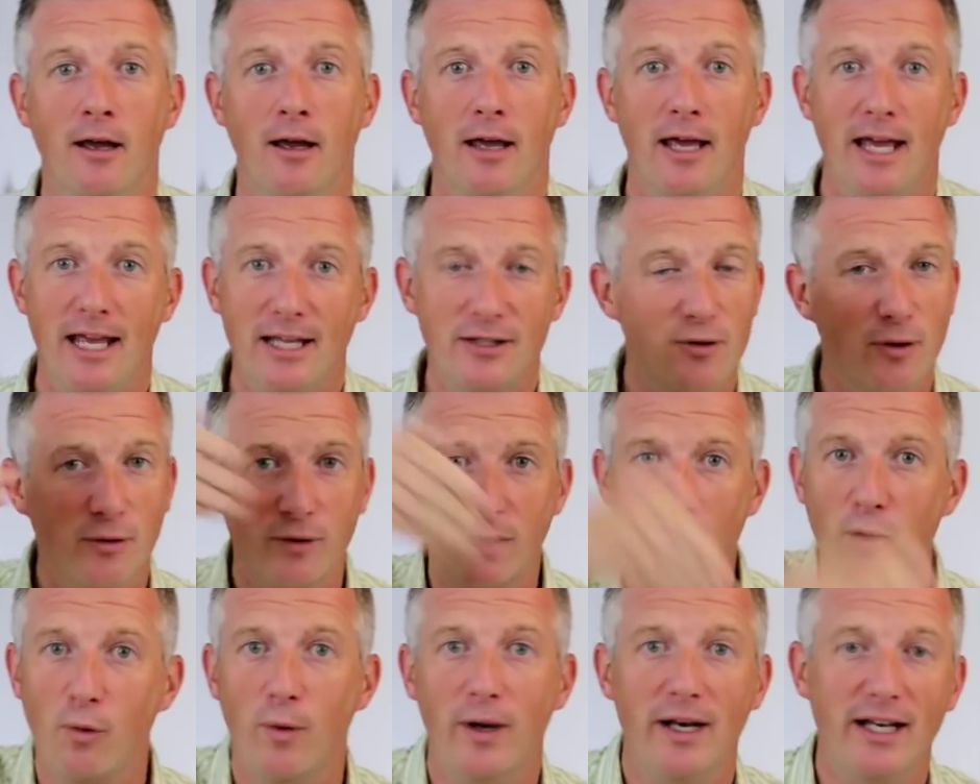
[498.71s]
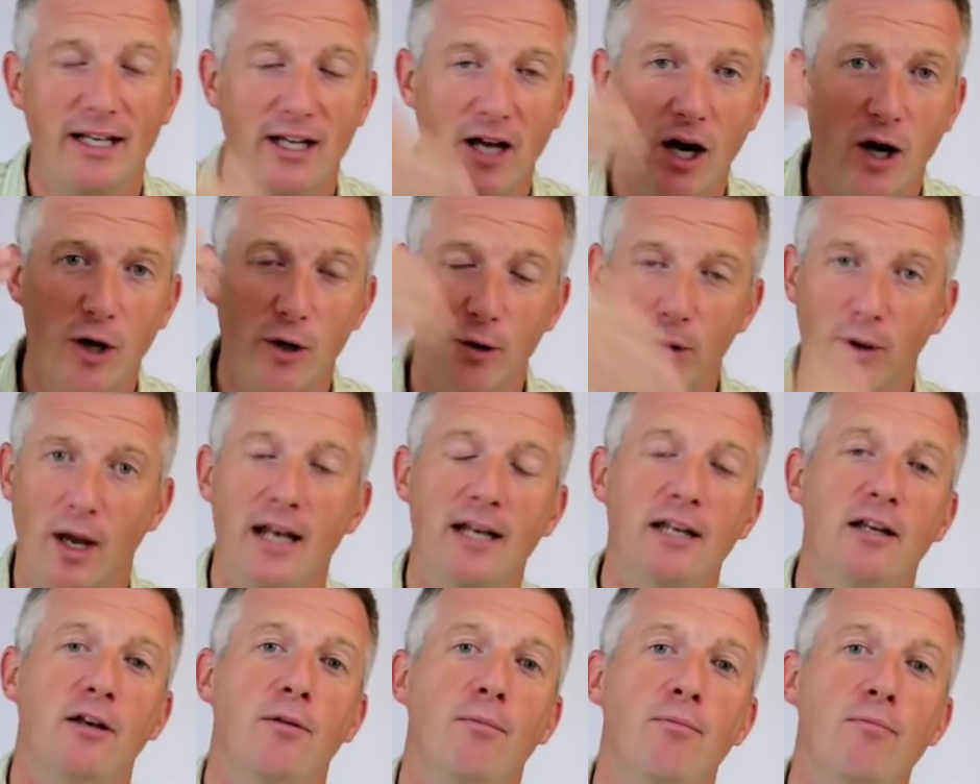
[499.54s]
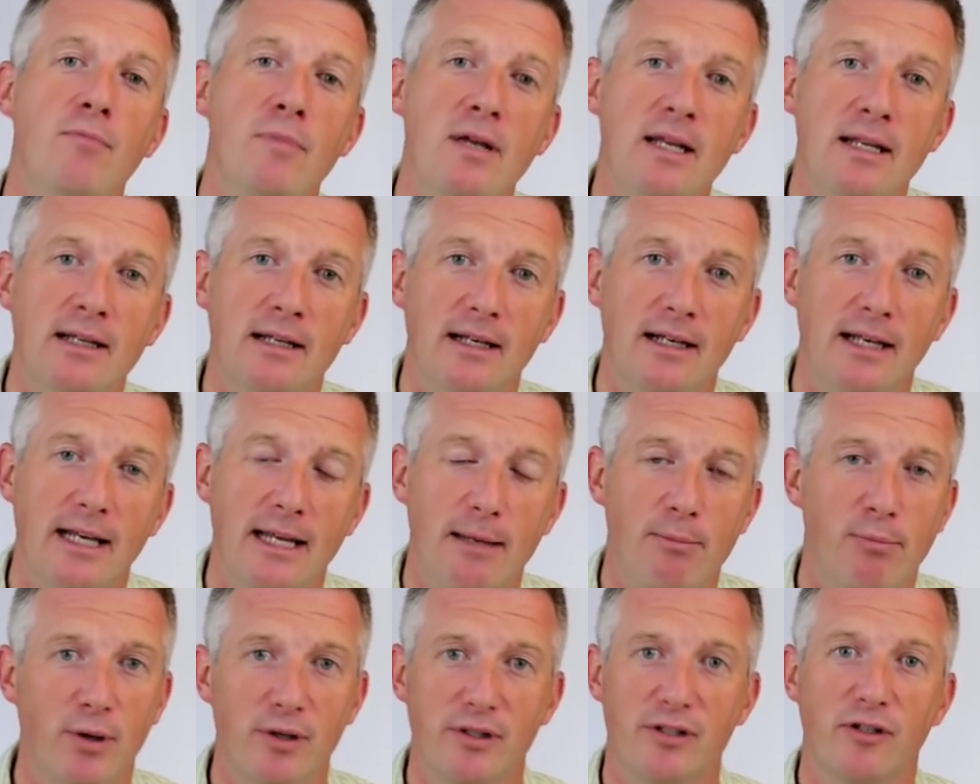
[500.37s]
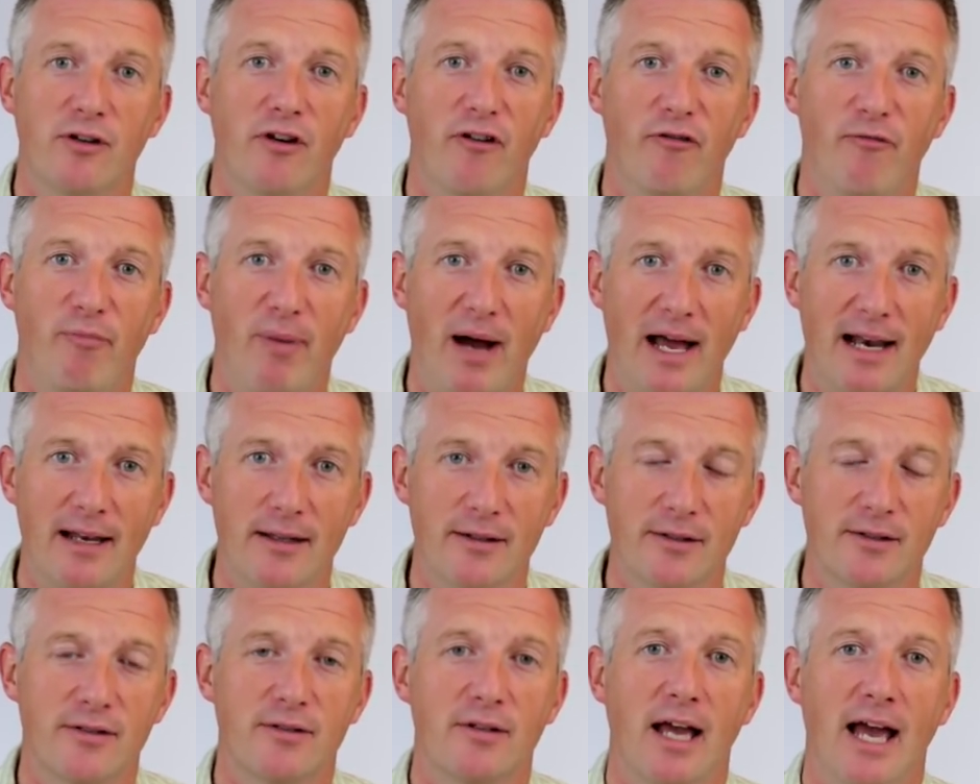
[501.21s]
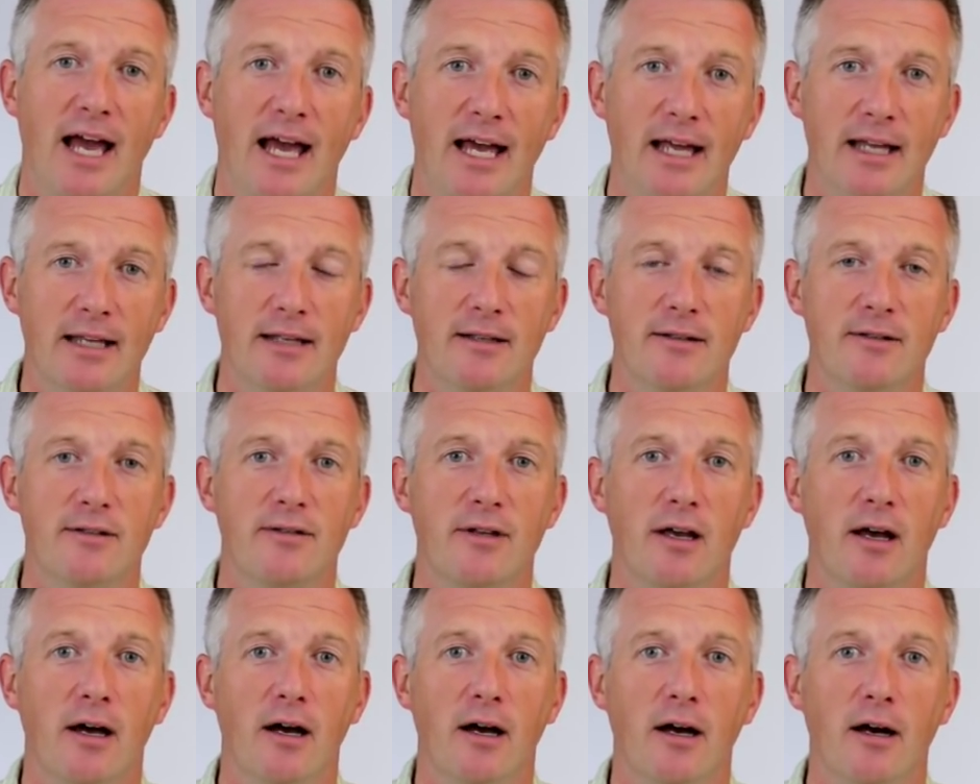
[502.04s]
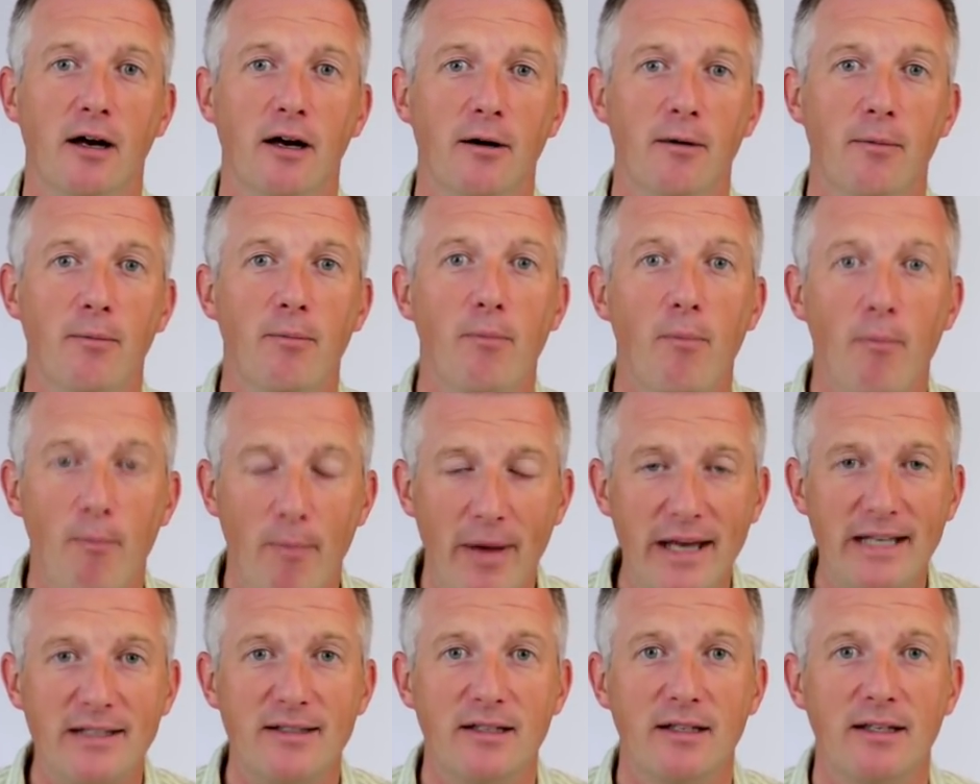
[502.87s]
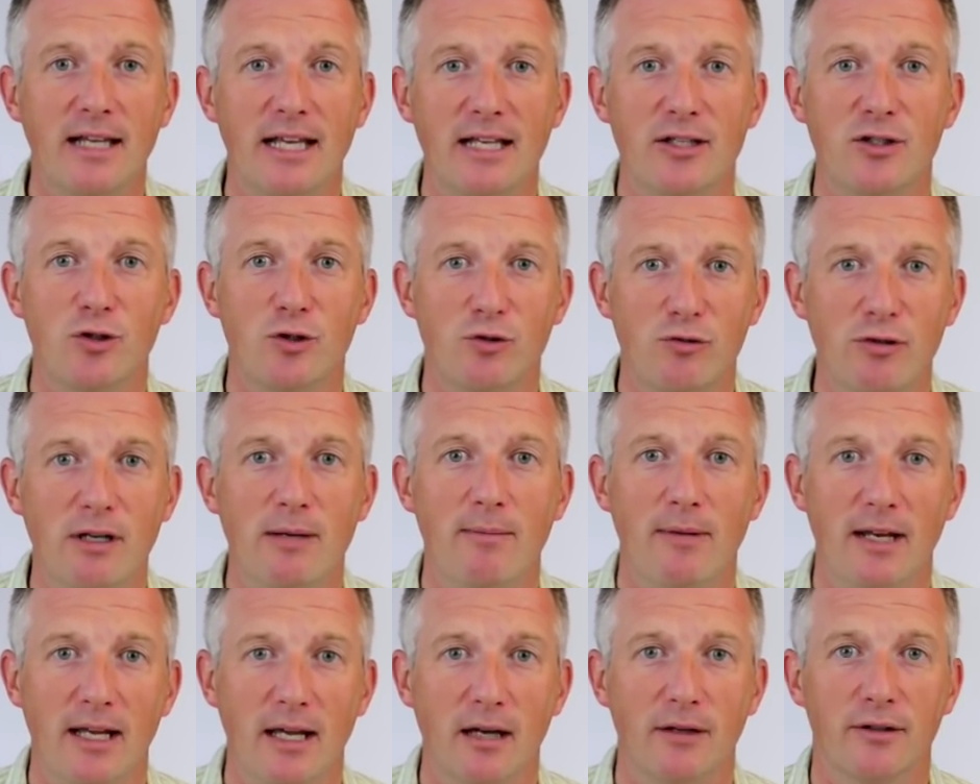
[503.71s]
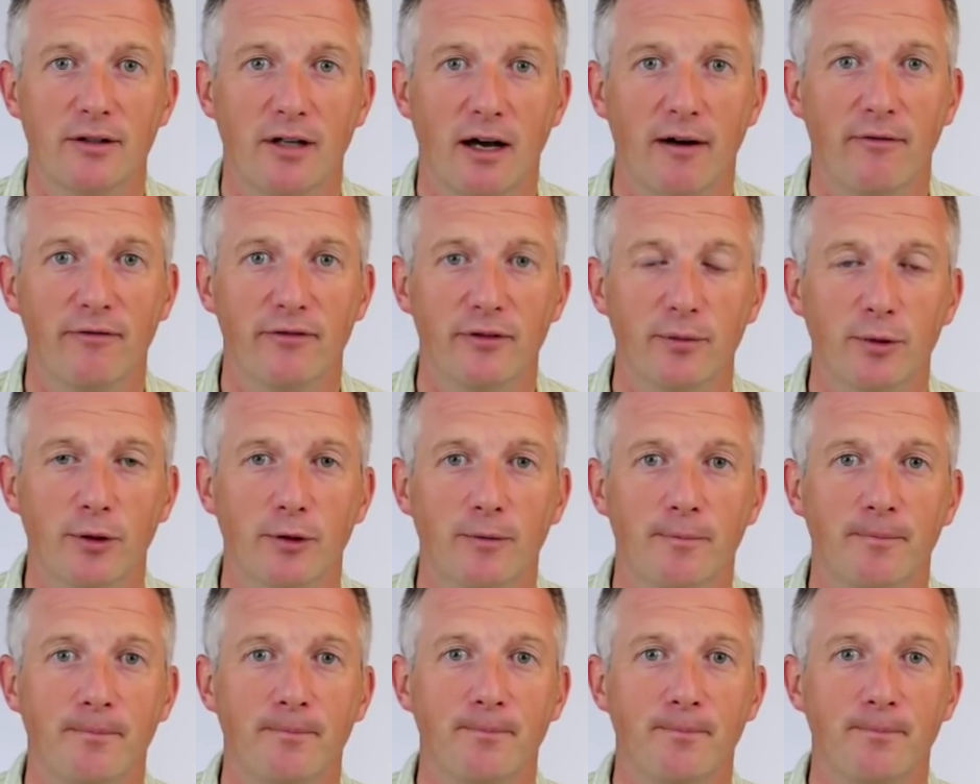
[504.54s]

it's got nowhere to go, and it immediately puts it off balance and makes it extremely uncomfortable.